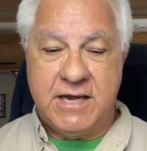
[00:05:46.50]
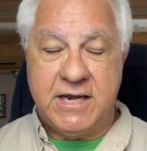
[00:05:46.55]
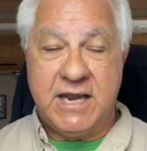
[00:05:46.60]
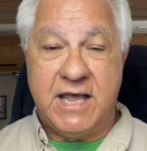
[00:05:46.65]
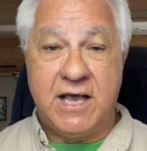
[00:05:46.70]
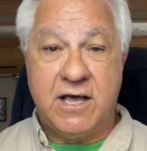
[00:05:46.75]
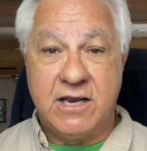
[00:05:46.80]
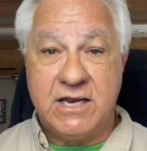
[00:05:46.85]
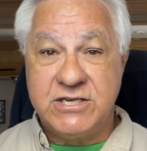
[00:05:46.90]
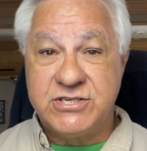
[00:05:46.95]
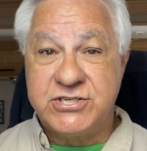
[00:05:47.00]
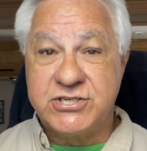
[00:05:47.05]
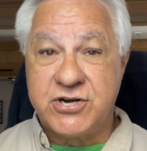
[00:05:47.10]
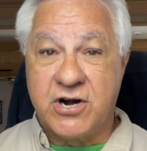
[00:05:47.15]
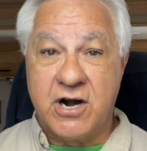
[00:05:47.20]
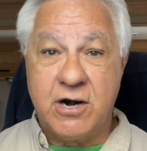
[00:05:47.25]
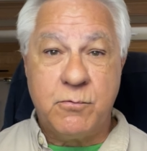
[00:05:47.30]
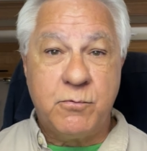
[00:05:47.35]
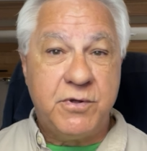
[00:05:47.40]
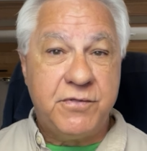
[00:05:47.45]
Now let's
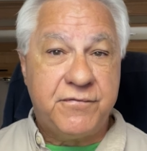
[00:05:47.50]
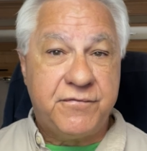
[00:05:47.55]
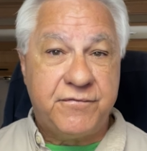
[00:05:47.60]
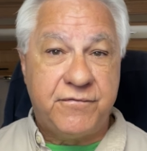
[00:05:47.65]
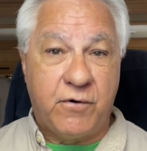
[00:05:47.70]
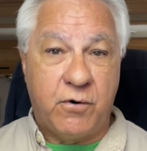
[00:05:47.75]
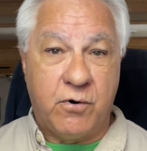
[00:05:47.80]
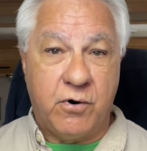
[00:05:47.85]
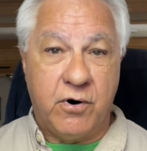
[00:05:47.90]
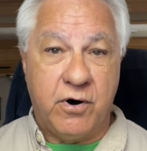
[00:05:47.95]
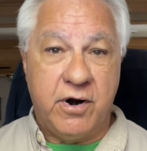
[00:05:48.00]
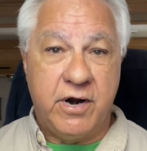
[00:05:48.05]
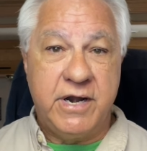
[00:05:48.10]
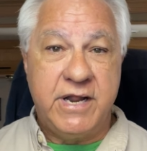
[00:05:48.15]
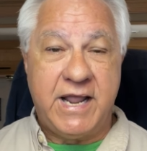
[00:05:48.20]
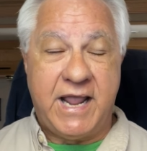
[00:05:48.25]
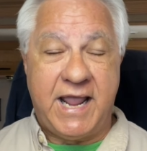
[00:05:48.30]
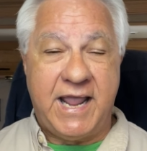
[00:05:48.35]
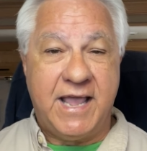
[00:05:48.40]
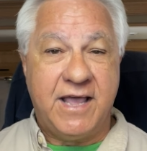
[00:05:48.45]
start with
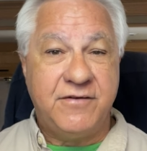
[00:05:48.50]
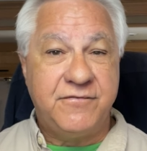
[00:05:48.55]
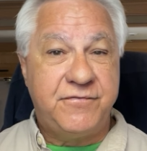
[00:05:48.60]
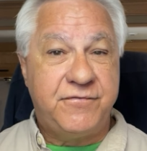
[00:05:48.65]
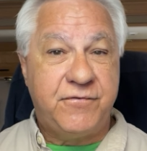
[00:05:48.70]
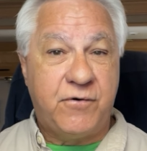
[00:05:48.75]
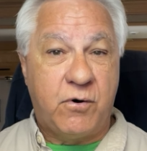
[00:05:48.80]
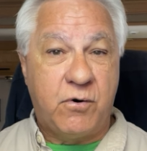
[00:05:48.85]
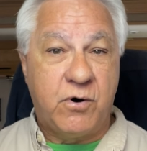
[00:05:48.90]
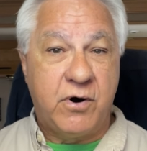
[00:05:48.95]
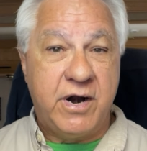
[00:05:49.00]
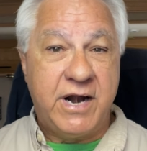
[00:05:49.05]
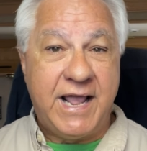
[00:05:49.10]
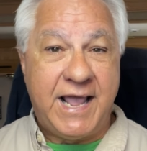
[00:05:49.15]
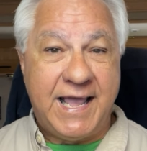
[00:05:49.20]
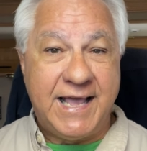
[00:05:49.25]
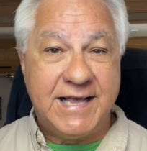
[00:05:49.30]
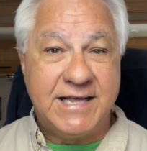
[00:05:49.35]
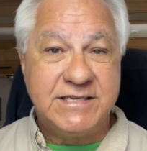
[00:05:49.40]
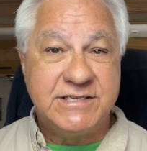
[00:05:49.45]
Ford, and Ford
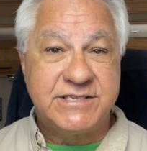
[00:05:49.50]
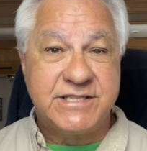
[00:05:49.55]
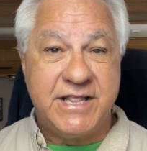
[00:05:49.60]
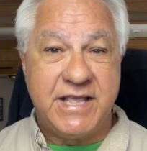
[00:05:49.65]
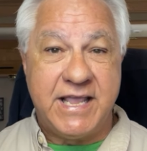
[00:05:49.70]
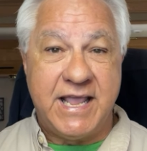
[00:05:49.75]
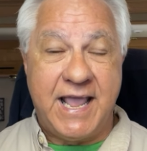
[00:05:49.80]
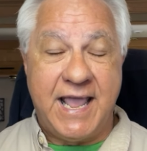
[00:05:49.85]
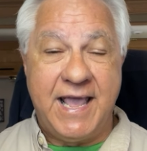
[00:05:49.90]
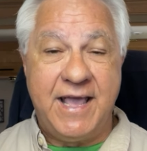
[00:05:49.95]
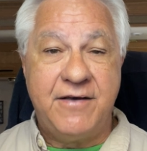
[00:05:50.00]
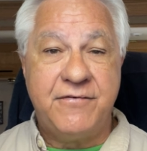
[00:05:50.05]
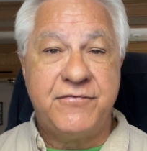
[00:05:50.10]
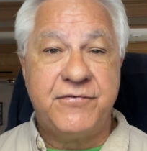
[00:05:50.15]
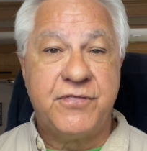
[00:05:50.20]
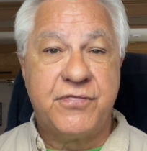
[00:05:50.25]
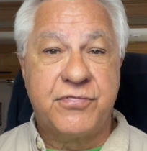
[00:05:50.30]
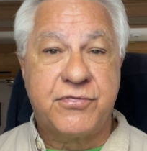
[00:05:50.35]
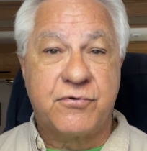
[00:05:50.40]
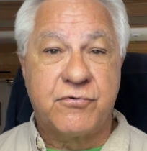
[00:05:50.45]
has the
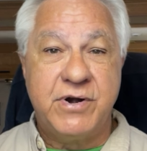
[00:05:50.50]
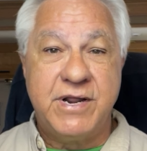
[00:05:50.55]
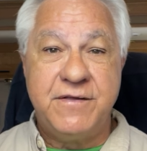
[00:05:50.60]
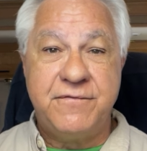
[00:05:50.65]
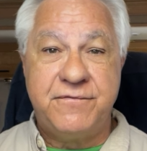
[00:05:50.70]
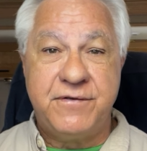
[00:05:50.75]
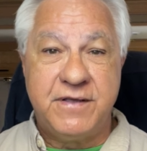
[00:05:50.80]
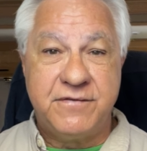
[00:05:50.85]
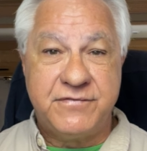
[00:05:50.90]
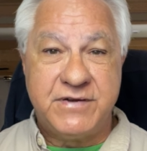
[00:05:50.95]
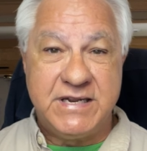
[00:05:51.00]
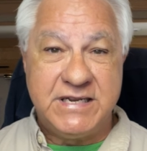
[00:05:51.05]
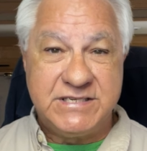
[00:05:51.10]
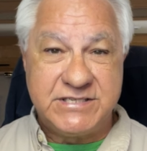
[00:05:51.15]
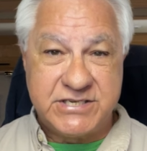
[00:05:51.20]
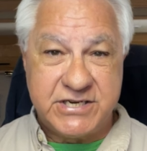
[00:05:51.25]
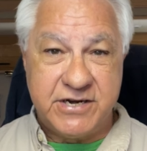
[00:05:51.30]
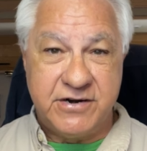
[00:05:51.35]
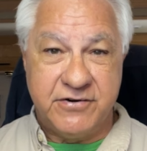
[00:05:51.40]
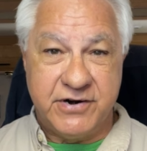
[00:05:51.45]
F-350
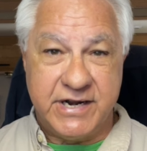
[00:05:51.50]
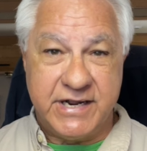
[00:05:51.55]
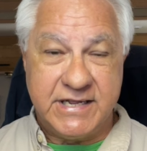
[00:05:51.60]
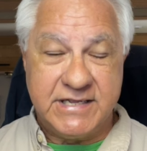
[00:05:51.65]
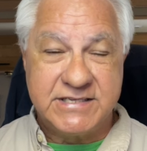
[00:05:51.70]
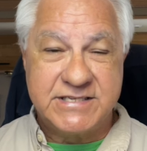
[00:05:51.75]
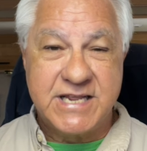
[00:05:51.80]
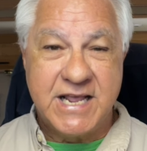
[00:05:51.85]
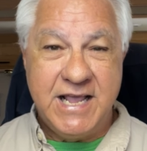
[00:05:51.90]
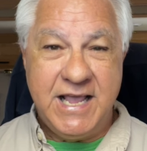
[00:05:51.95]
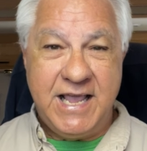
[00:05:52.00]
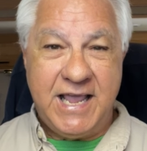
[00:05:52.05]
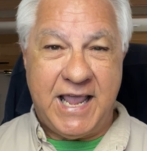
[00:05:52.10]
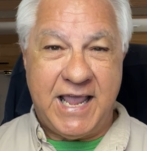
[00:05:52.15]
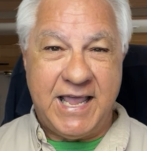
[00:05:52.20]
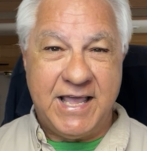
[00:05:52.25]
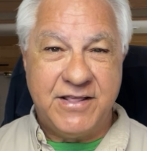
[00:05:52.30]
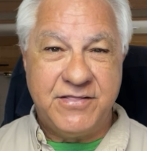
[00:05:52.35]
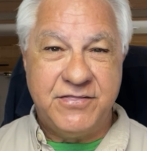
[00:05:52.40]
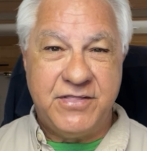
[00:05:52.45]
series
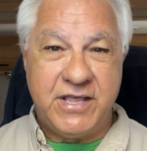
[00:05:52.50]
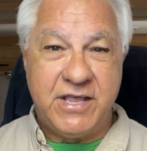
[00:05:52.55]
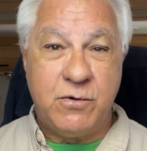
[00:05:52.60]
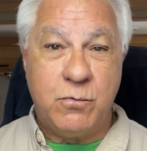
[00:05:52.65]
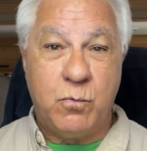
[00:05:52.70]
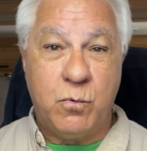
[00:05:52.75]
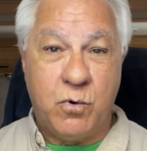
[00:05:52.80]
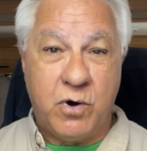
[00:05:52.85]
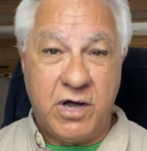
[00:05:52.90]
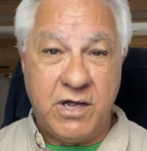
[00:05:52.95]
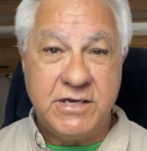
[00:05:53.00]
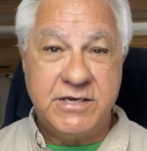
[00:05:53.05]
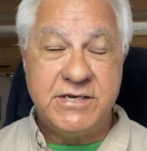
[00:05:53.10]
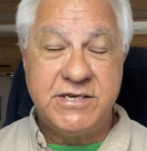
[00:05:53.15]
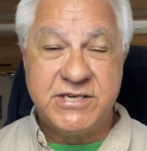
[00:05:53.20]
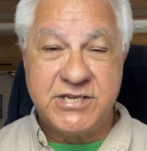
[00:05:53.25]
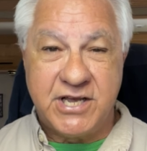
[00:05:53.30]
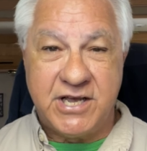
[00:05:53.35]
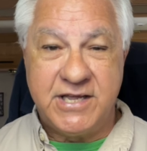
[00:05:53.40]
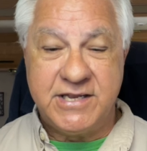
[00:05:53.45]
in the
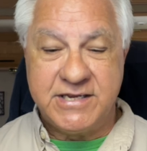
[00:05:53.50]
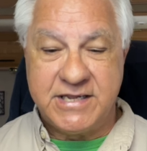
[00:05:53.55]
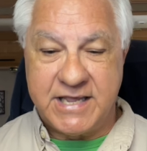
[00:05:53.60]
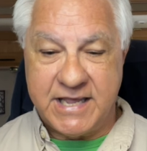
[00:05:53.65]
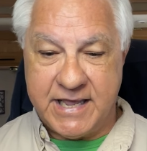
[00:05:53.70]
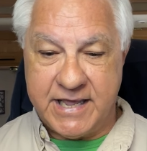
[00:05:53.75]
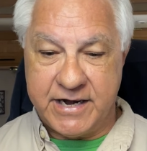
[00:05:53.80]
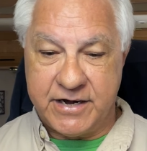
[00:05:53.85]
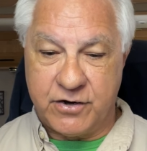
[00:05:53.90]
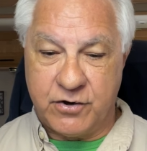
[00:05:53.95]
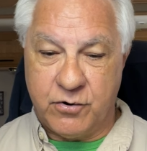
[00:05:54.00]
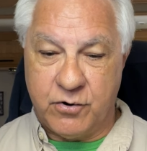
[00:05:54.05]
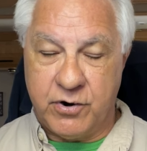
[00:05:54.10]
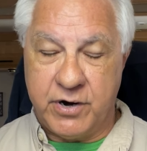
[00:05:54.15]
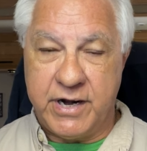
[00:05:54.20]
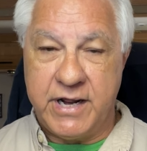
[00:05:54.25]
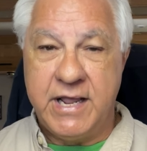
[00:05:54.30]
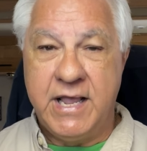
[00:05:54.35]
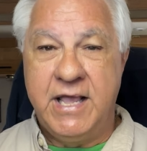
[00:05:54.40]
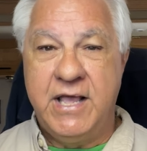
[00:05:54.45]
one-ton
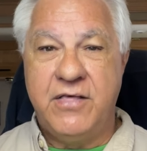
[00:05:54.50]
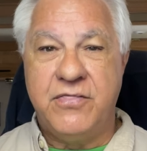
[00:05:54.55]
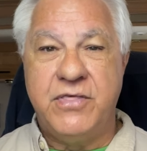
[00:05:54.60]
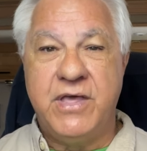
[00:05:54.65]
category.